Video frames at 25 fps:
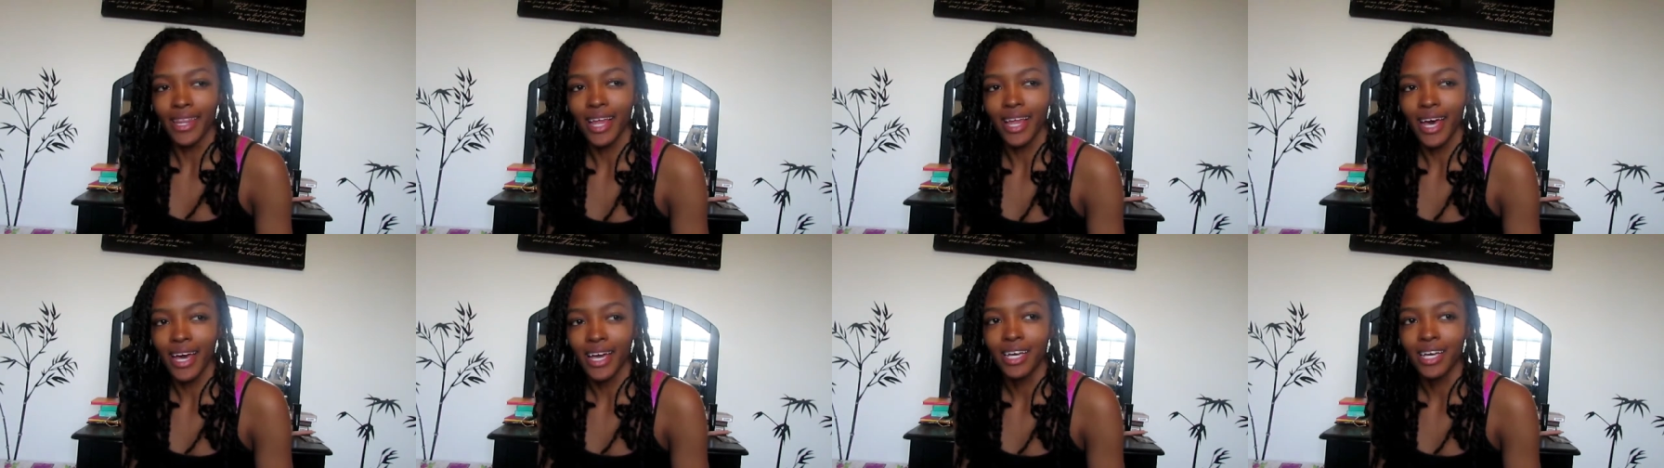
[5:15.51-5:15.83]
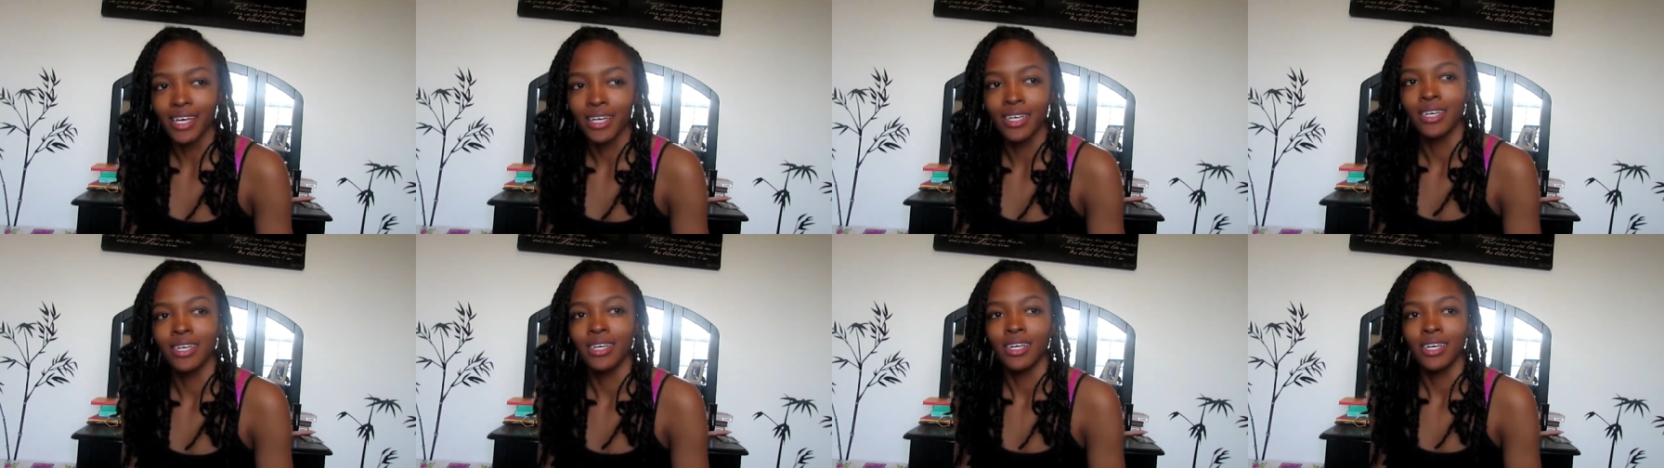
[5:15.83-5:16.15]

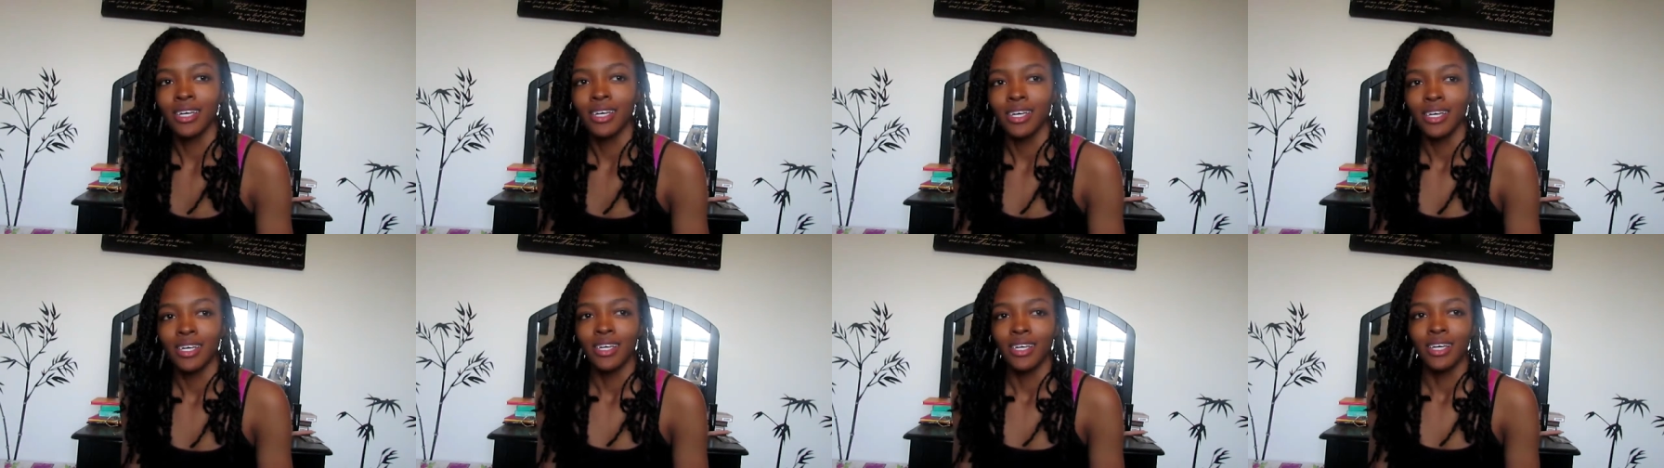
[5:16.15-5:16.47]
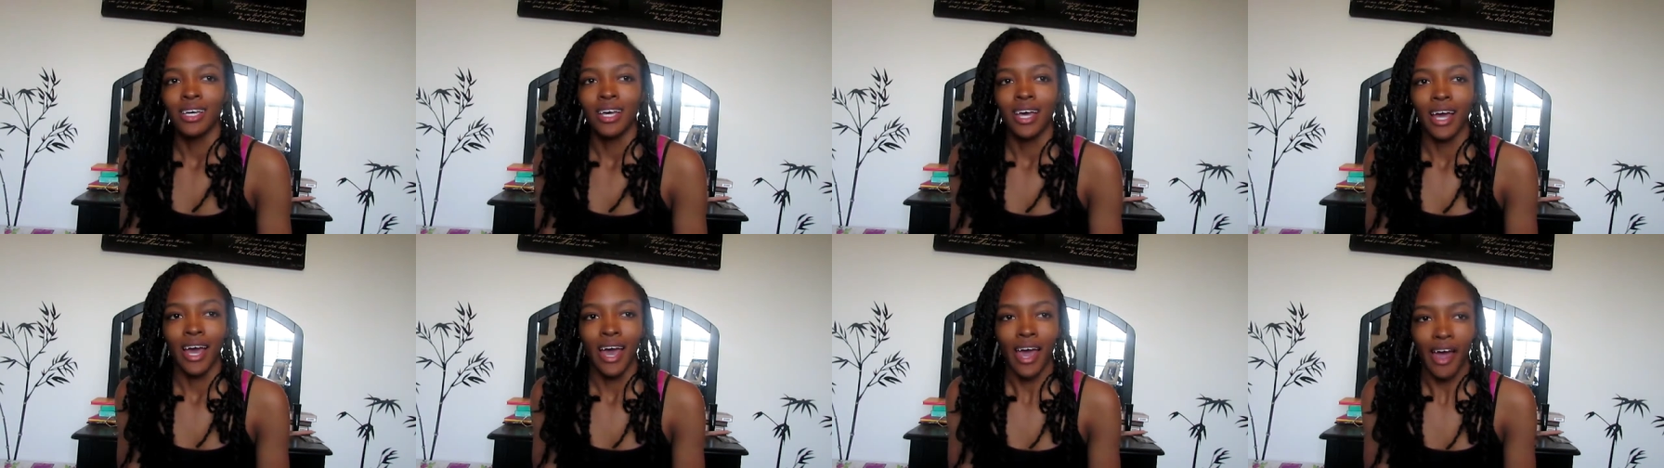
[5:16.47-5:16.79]
Like,
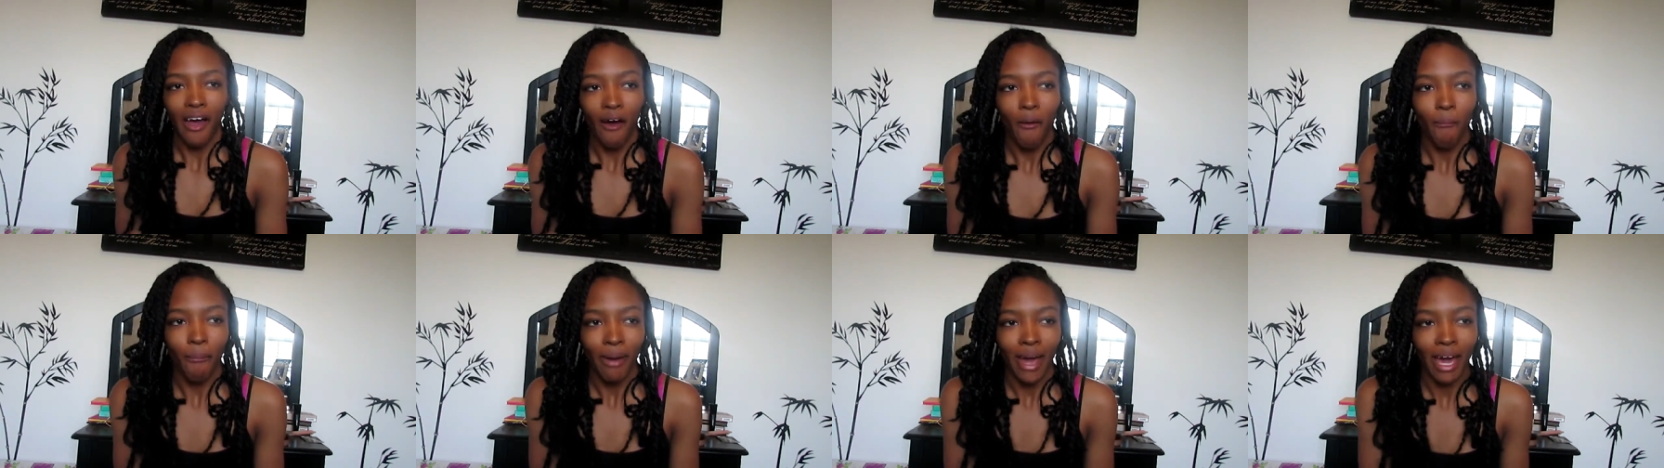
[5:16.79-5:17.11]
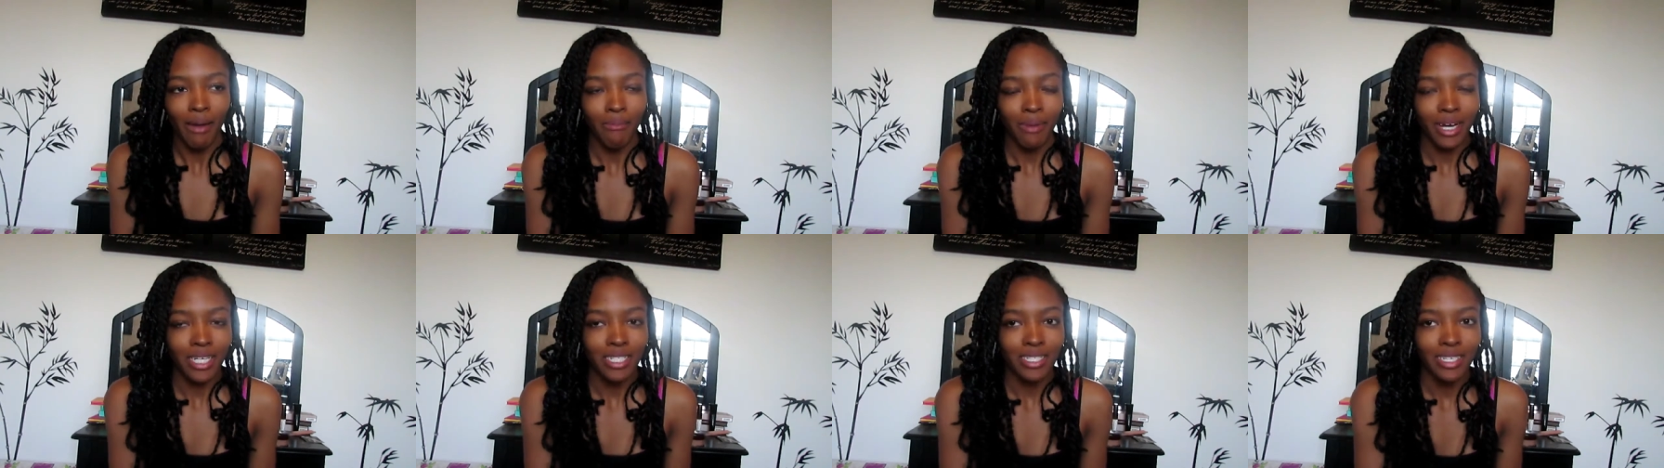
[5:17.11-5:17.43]
how
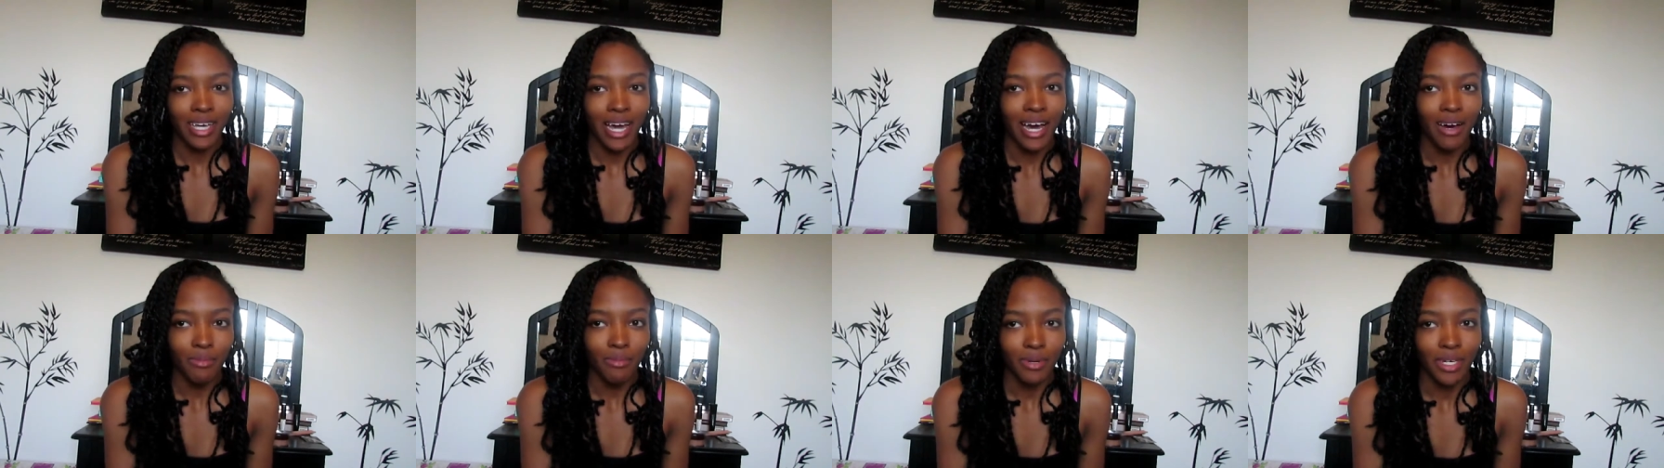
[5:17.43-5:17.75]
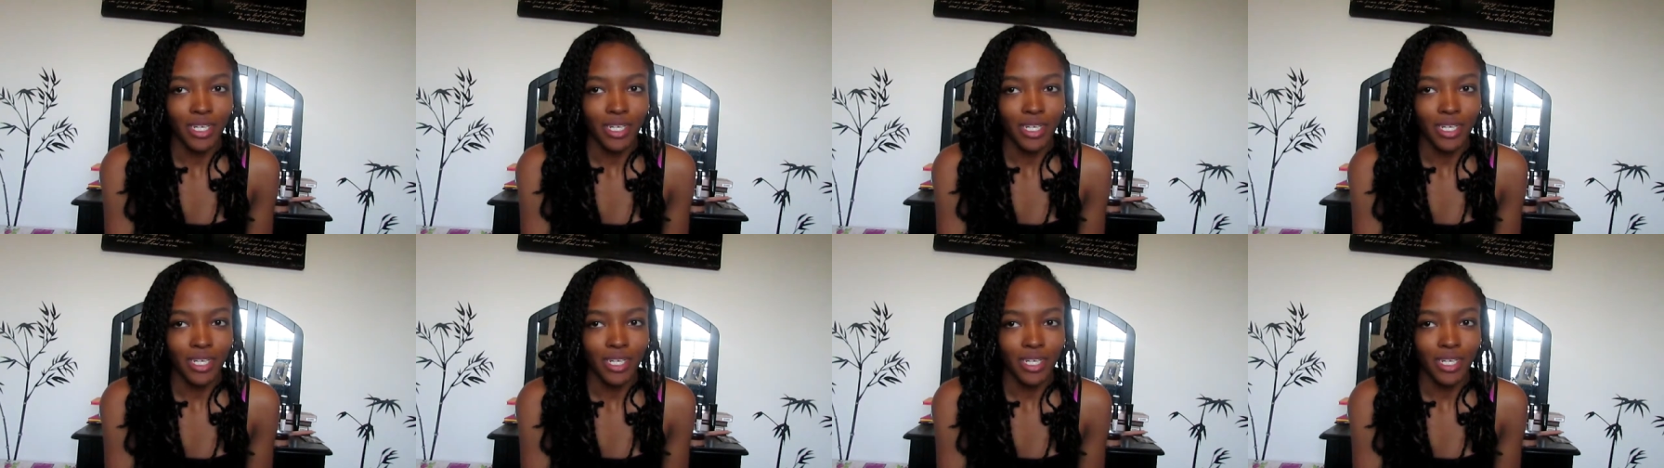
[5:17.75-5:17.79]
bad my scalp